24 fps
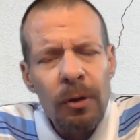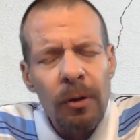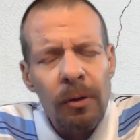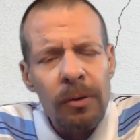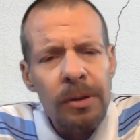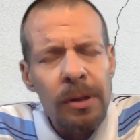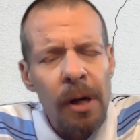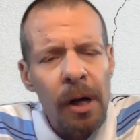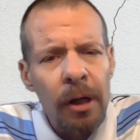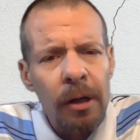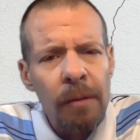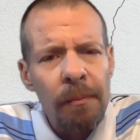
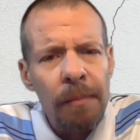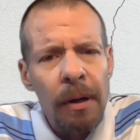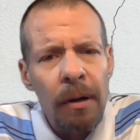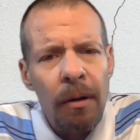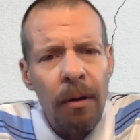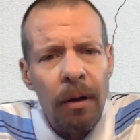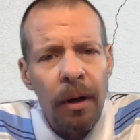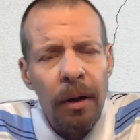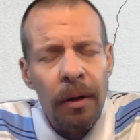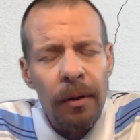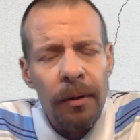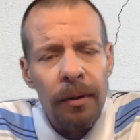talking
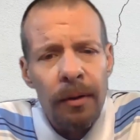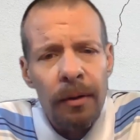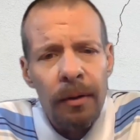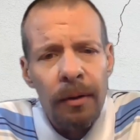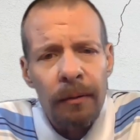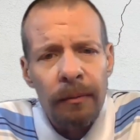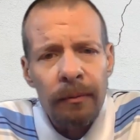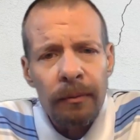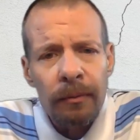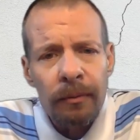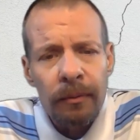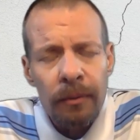about
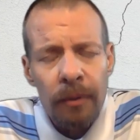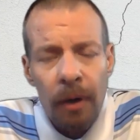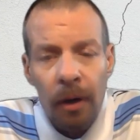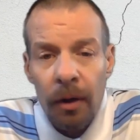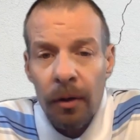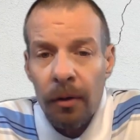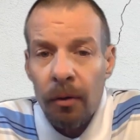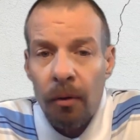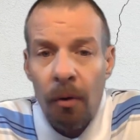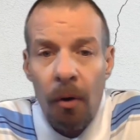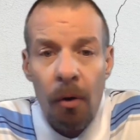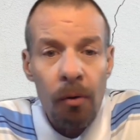other
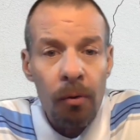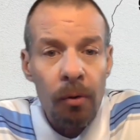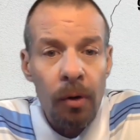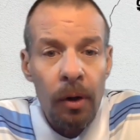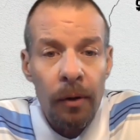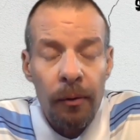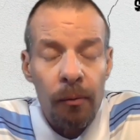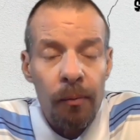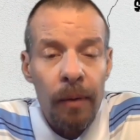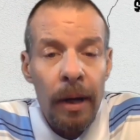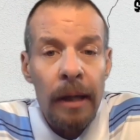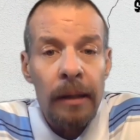
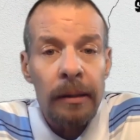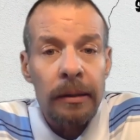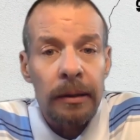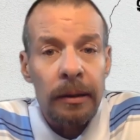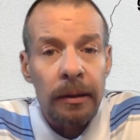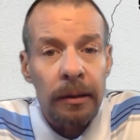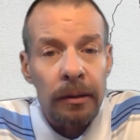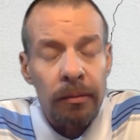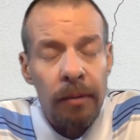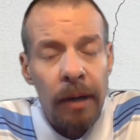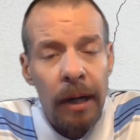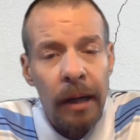
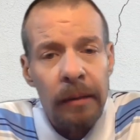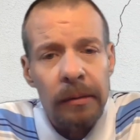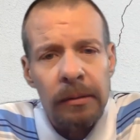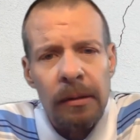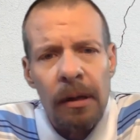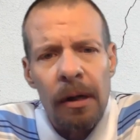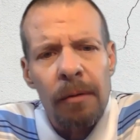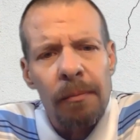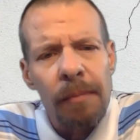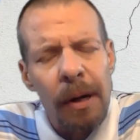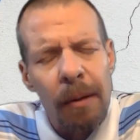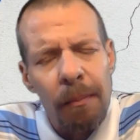races, right?
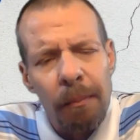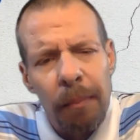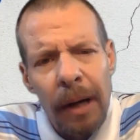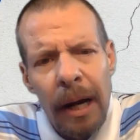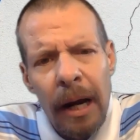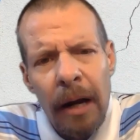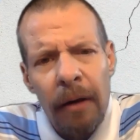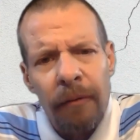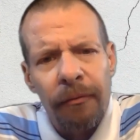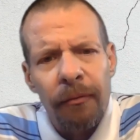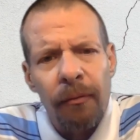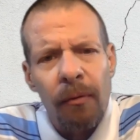Talking about
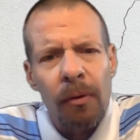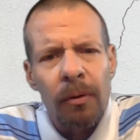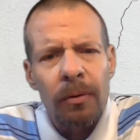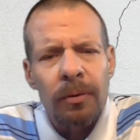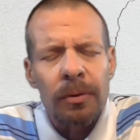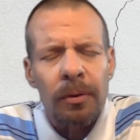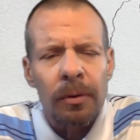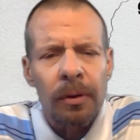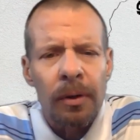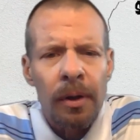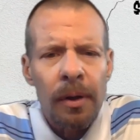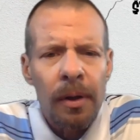Black
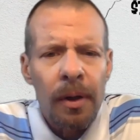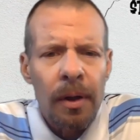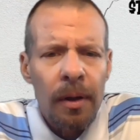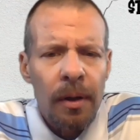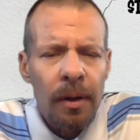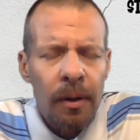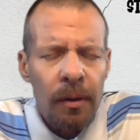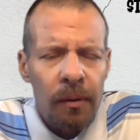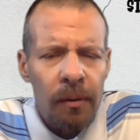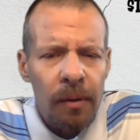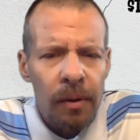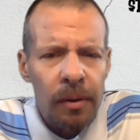folks
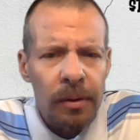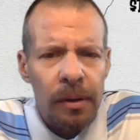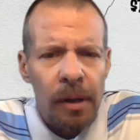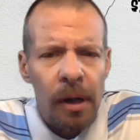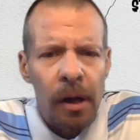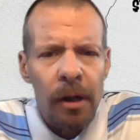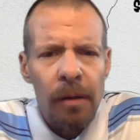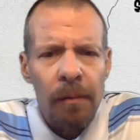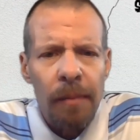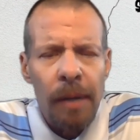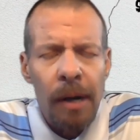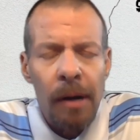or
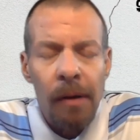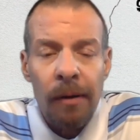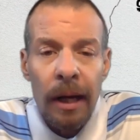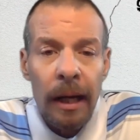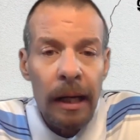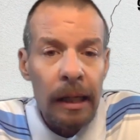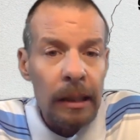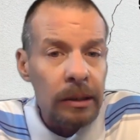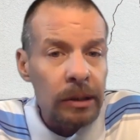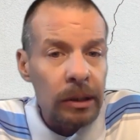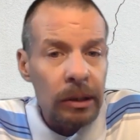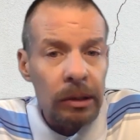talking about
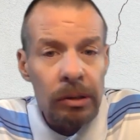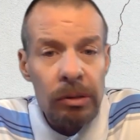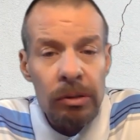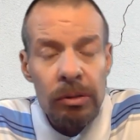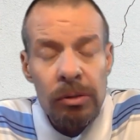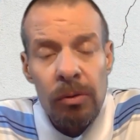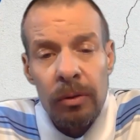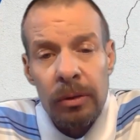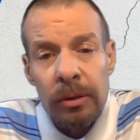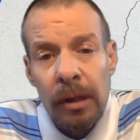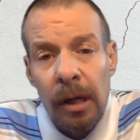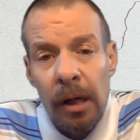Asians
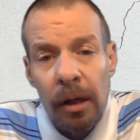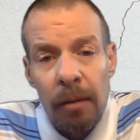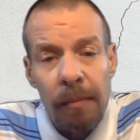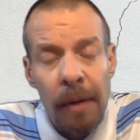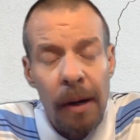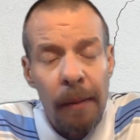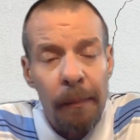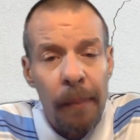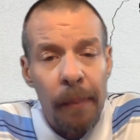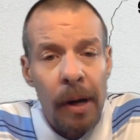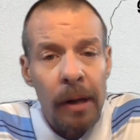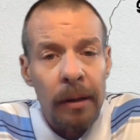or talking
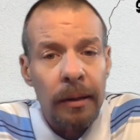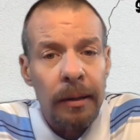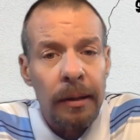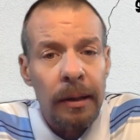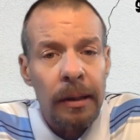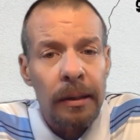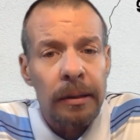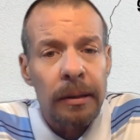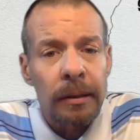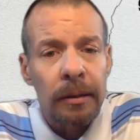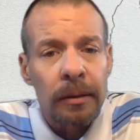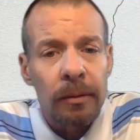about
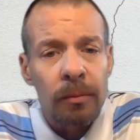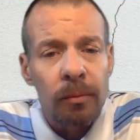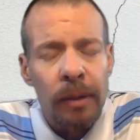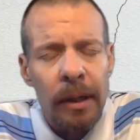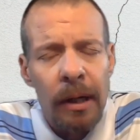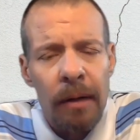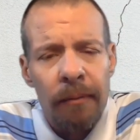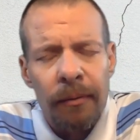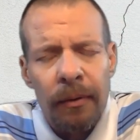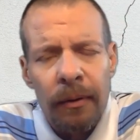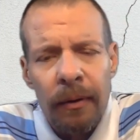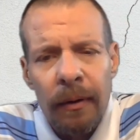Polynesians,
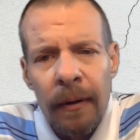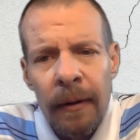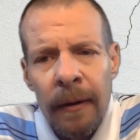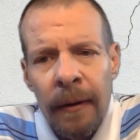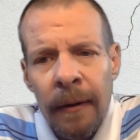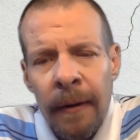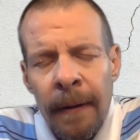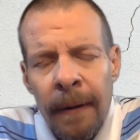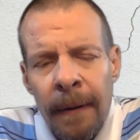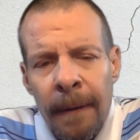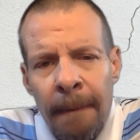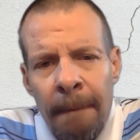whatever.
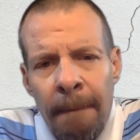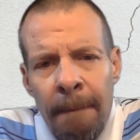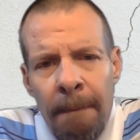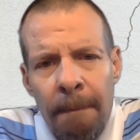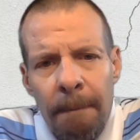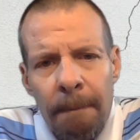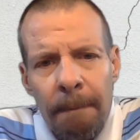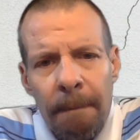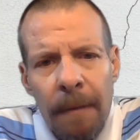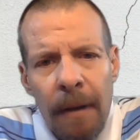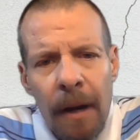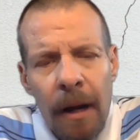
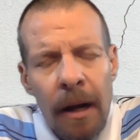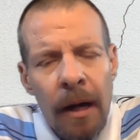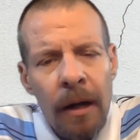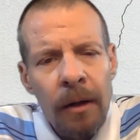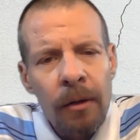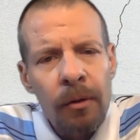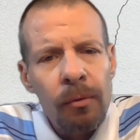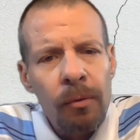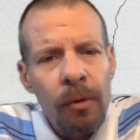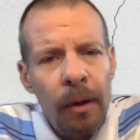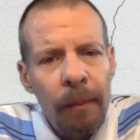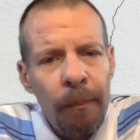I
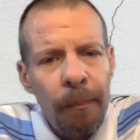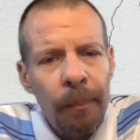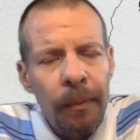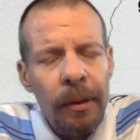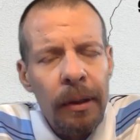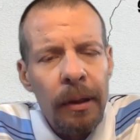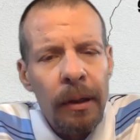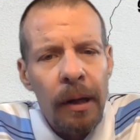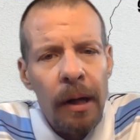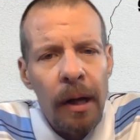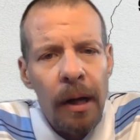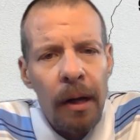grew up in
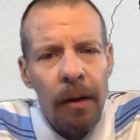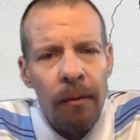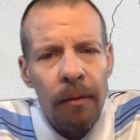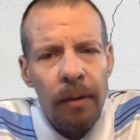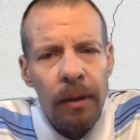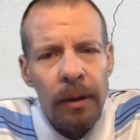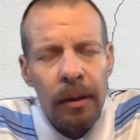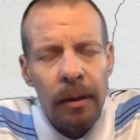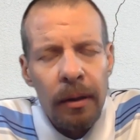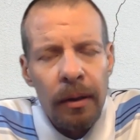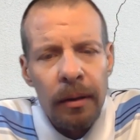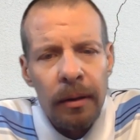an
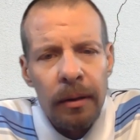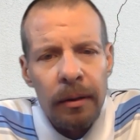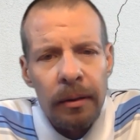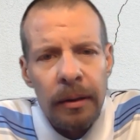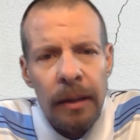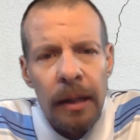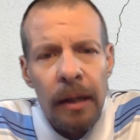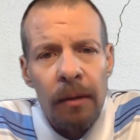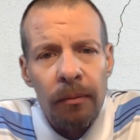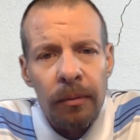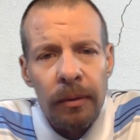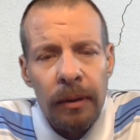area
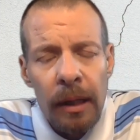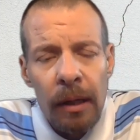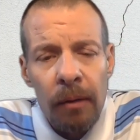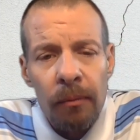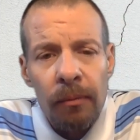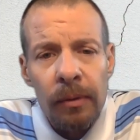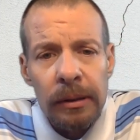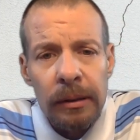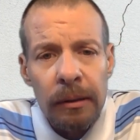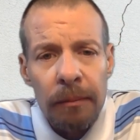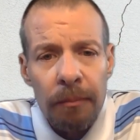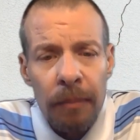that
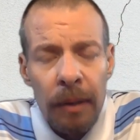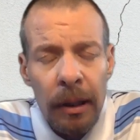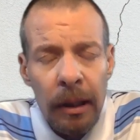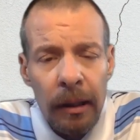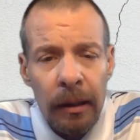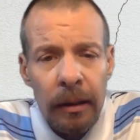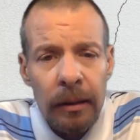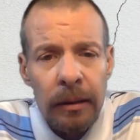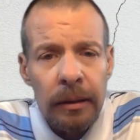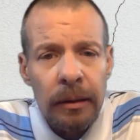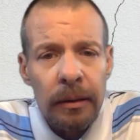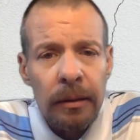was a
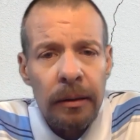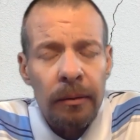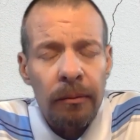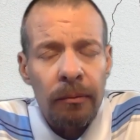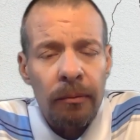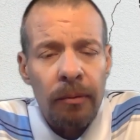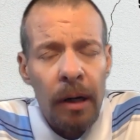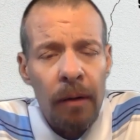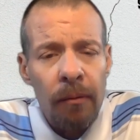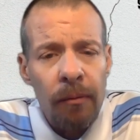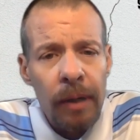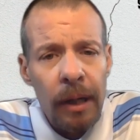mix,
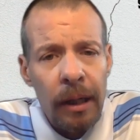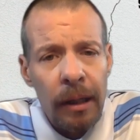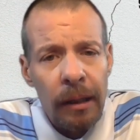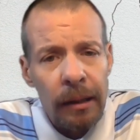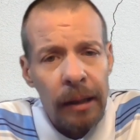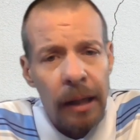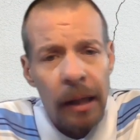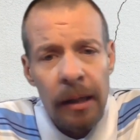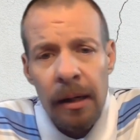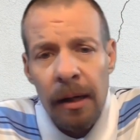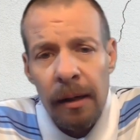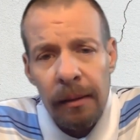right? We had a
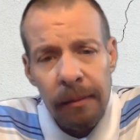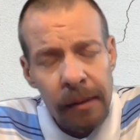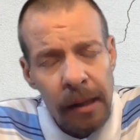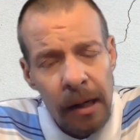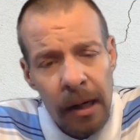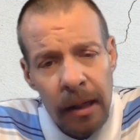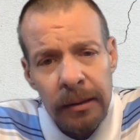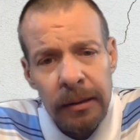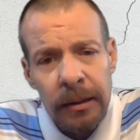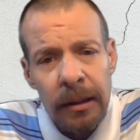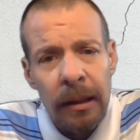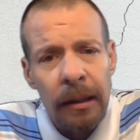lot of
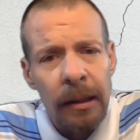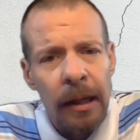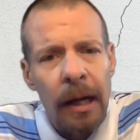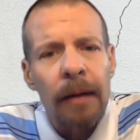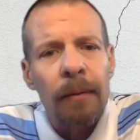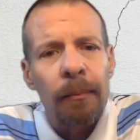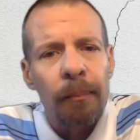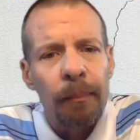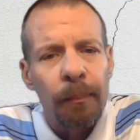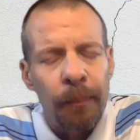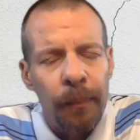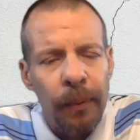raza, a lot
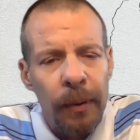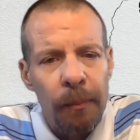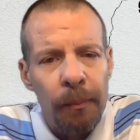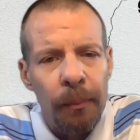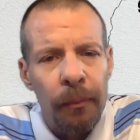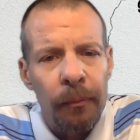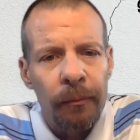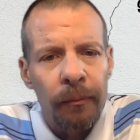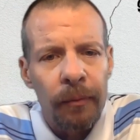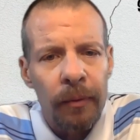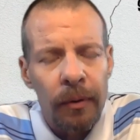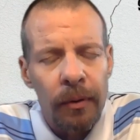of
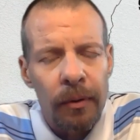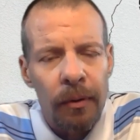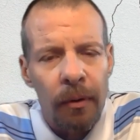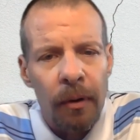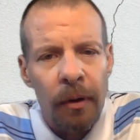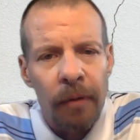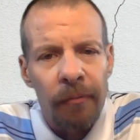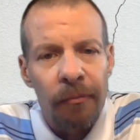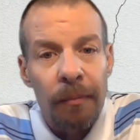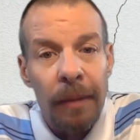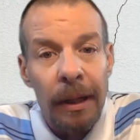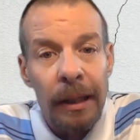people,
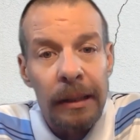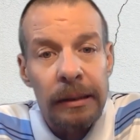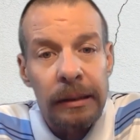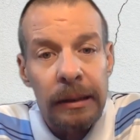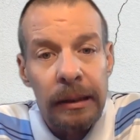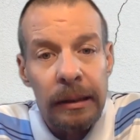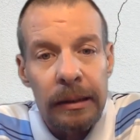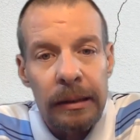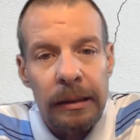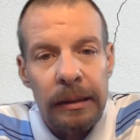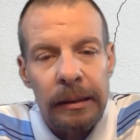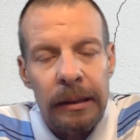of
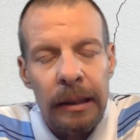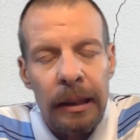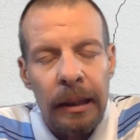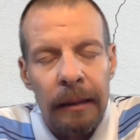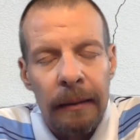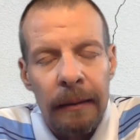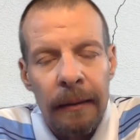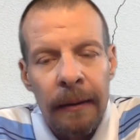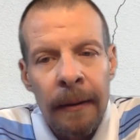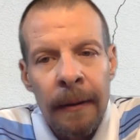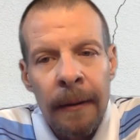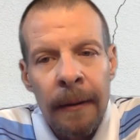Mexican descent.